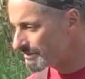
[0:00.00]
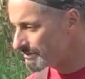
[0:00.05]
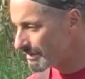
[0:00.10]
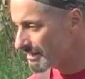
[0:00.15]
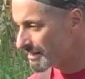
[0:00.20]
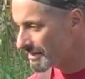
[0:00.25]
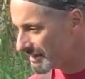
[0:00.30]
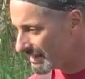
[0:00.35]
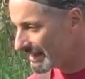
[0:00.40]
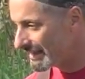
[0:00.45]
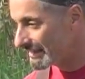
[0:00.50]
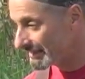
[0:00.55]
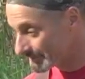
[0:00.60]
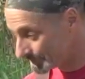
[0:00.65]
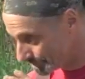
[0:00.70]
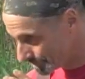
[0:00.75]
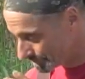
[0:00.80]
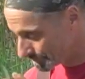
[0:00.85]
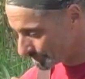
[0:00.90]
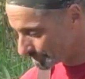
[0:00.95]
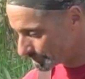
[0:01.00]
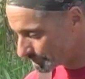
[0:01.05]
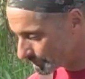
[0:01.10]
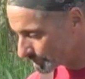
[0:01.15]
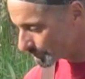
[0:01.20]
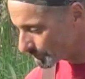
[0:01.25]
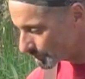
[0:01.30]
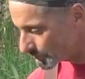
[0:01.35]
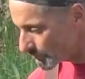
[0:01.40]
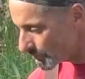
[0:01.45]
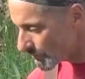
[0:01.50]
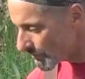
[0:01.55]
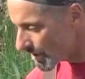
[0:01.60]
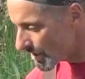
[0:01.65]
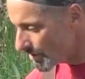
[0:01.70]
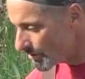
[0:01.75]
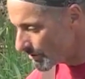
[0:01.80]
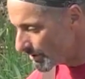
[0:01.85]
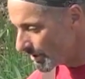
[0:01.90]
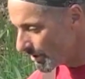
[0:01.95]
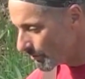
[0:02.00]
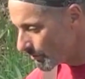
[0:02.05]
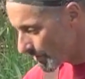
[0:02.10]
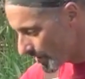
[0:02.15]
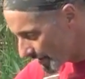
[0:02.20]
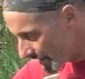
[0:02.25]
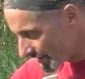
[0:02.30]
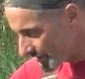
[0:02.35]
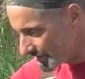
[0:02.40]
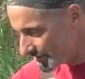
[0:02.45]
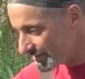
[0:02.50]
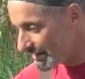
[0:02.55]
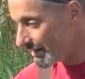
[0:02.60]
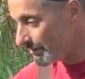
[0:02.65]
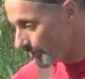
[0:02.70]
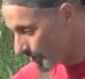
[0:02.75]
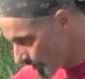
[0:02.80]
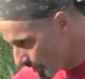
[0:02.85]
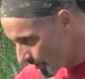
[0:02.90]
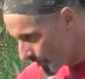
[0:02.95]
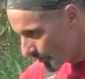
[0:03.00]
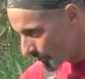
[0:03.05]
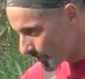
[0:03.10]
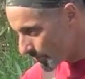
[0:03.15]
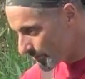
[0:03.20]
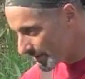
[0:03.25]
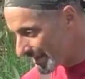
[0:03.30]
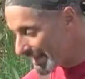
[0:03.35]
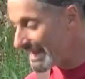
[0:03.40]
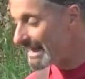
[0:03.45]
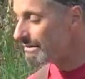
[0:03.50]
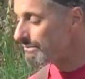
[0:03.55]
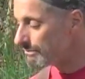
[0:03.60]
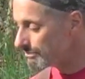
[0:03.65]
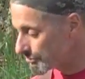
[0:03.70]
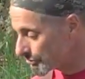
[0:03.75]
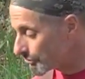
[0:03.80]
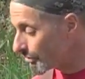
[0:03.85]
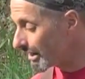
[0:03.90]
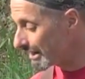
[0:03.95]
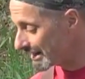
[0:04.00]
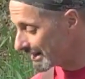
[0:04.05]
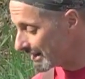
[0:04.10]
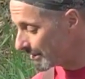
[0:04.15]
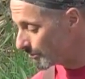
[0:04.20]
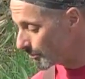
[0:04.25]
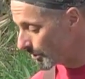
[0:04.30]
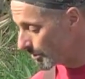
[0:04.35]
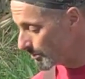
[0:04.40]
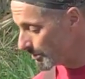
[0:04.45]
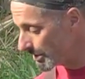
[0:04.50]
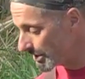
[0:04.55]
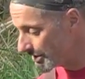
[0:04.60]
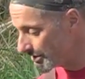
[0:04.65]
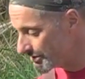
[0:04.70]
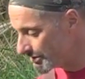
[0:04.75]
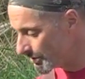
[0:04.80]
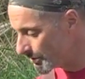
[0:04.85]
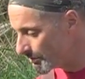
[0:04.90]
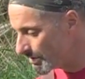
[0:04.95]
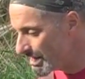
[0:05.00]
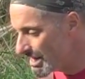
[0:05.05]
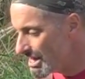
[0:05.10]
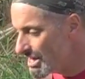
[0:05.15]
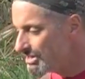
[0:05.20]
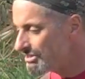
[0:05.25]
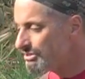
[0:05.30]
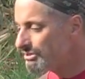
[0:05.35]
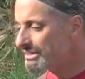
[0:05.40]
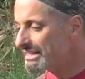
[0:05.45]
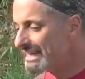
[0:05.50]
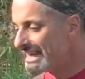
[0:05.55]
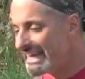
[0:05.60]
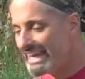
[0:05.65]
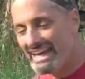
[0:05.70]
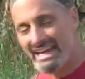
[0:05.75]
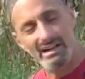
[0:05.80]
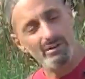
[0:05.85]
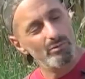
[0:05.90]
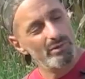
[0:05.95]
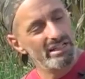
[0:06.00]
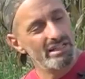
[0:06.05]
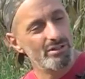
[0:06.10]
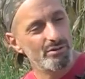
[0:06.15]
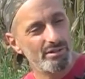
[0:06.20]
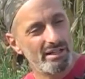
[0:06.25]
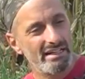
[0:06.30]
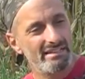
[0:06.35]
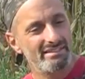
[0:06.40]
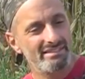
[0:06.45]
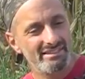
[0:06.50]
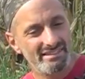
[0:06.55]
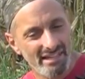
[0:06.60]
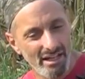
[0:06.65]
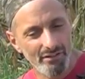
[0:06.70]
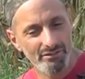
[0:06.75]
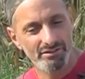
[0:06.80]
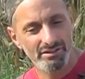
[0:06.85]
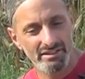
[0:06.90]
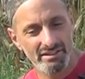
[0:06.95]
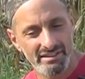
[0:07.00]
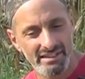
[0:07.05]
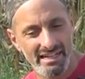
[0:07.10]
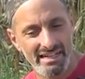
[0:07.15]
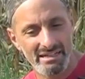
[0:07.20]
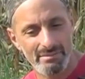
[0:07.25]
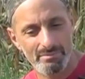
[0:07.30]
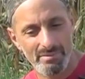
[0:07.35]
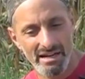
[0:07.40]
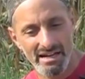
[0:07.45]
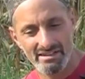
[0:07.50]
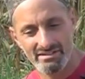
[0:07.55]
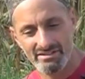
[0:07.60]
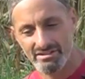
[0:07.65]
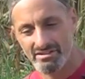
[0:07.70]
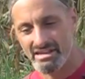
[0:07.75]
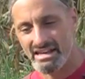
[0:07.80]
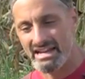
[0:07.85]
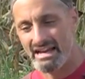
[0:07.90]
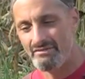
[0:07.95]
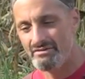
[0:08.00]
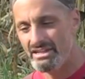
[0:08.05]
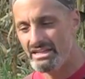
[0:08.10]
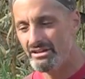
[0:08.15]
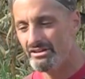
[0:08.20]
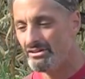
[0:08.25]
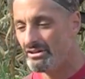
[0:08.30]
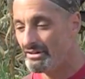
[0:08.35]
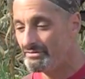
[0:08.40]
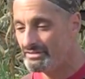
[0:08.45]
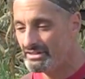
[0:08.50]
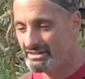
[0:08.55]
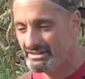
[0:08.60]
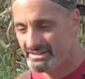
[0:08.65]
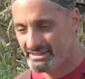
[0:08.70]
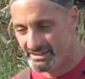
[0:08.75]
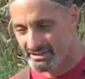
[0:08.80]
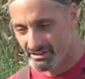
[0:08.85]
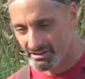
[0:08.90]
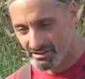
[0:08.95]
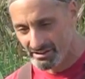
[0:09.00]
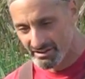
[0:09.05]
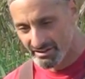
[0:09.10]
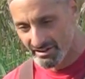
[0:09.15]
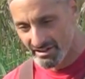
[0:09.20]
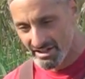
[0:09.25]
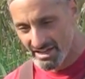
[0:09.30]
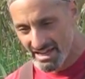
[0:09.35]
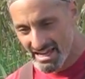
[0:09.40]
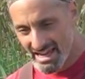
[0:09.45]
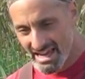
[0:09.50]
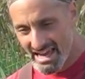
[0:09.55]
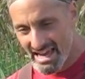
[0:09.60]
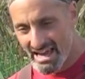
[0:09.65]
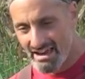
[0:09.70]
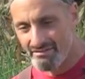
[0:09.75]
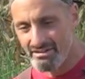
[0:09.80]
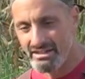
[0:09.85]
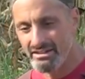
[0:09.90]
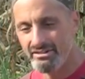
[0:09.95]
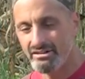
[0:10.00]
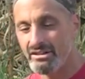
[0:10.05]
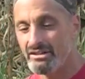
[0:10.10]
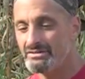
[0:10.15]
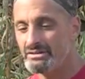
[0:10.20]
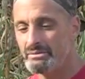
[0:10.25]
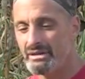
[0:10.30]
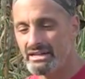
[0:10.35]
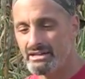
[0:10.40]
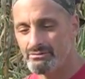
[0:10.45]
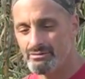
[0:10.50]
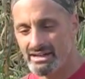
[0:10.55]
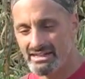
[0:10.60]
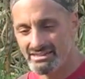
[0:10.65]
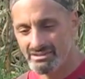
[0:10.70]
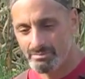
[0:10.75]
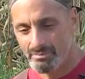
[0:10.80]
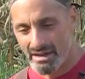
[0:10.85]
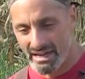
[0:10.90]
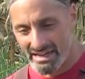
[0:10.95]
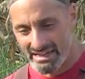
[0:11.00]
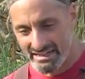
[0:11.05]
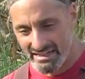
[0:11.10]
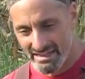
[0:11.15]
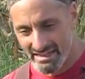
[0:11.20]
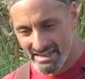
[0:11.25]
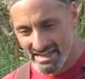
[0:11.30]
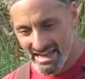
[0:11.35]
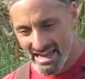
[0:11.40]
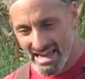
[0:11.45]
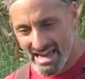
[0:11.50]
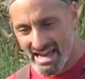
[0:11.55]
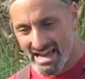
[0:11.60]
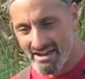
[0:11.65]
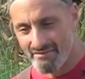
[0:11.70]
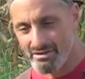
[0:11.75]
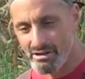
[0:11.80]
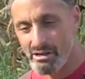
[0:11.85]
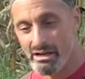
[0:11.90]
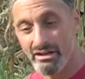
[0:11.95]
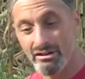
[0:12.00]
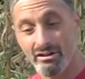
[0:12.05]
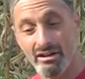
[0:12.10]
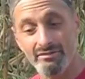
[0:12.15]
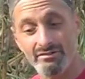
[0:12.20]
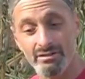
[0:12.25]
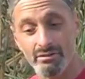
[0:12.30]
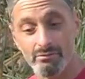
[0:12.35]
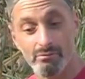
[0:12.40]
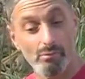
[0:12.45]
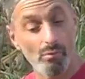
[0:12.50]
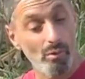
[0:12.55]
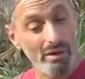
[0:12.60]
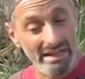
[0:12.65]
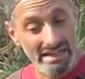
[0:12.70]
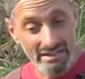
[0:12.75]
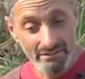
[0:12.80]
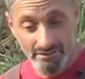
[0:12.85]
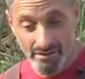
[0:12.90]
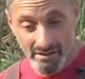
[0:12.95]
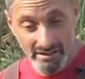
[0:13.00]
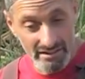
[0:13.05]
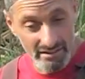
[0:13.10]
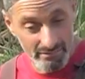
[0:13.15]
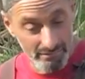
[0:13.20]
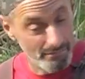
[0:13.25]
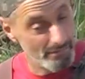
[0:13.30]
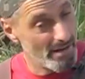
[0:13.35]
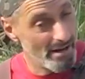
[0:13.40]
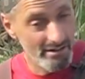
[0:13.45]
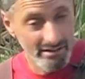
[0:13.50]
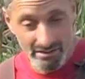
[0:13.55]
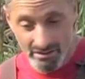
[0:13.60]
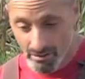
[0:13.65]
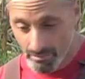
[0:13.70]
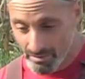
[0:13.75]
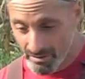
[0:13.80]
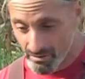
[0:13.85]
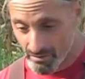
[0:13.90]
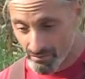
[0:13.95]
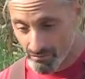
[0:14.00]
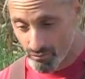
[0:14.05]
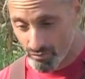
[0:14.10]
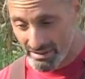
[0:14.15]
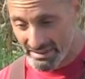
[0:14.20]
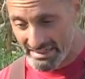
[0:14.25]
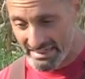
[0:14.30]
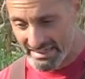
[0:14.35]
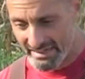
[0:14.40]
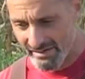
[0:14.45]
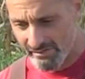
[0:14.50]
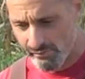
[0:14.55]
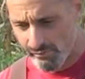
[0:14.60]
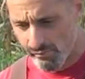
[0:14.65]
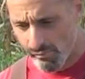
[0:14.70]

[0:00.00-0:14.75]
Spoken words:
to really think, you know, like you said, when we can't truck it in, what are we going to do? So can we create self-sustaining beds so that every year you don't have to till, every year you don't have to make a raised bed, every year you don't have to weed, very little bit of weeding.